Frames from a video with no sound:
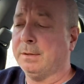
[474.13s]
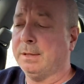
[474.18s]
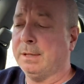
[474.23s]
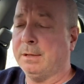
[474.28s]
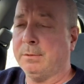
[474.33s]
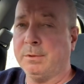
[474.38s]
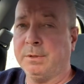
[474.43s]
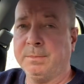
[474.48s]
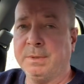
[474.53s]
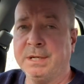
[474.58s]

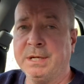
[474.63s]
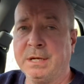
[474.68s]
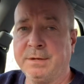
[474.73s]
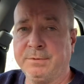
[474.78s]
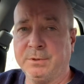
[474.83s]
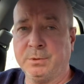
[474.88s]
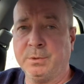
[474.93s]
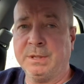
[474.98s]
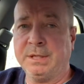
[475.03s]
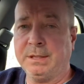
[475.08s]
that would have been
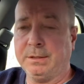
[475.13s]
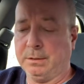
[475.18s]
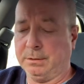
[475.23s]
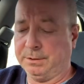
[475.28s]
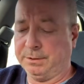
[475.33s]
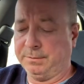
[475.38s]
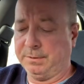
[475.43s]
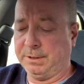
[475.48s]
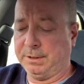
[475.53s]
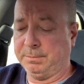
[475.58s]
over
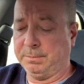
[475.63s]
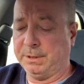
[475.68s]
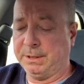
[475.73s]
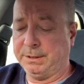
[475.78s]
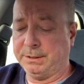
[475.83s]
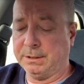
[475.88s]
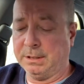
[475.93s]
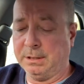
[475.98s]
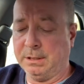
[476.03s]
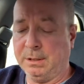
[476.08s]
$20 for this
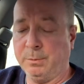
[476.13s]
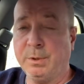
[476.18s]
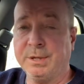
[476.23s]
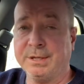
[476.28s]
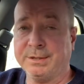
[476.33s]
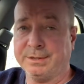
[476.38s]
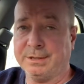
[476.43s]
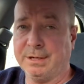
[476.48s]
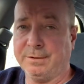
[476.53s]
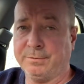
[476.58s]
pizza
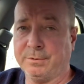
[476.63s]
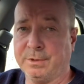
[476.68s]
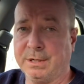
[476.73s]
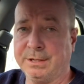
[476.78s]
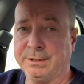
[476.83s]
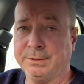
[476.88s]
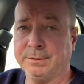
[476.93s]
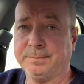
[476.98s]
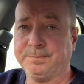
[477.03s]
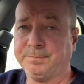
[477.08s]
with a stuffed
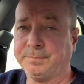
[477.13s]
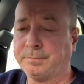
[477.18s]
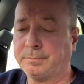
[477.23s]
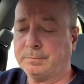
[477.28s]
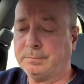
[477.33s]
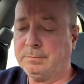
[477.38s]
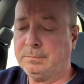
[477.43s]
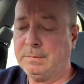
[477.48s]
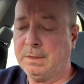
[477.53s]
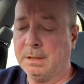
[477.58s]
crust.
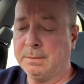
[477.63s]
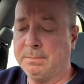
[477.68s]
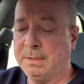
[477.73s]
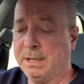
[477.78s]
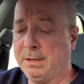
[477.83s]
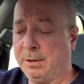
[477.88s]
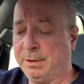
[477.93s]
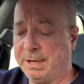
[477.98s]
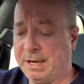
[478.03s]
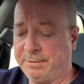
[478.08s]

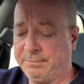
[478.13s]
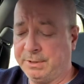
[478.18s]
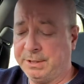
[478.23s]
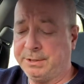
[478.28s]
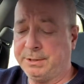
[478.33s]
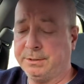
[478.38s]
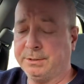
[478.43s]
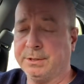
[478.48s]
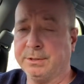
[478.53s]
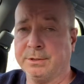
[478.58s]
But on
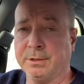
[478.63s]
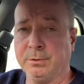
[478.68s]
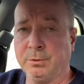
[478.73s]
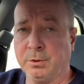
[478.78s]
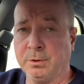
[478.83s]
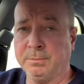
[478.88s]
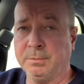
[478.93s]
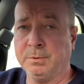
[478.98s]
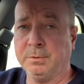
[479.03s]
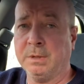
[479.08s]
average, just a
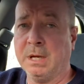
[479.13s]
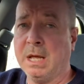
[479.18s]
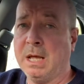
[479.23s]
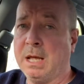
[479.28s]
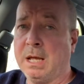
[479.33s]
normal